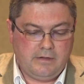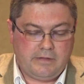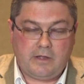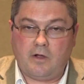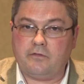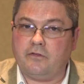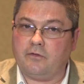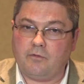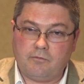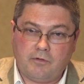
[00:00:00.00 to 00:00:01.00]
They cost us
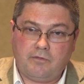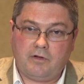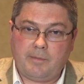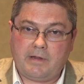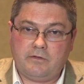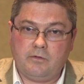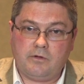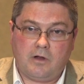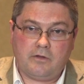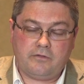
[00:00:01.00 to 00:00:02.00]
roughly about
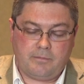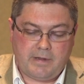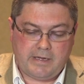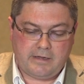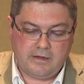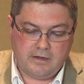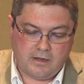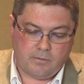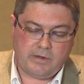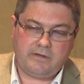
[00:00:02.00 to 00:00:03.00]
$2 to make,
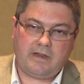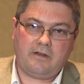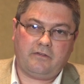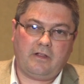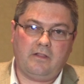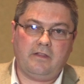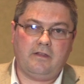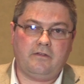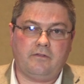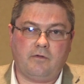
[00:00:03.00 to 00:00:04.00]
and we intend to sell
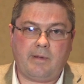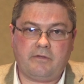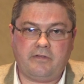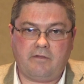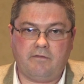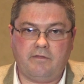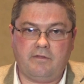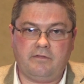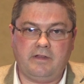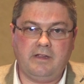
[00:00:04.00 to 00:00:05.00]
these for about
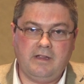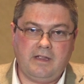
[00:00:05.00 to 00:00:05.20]
$750,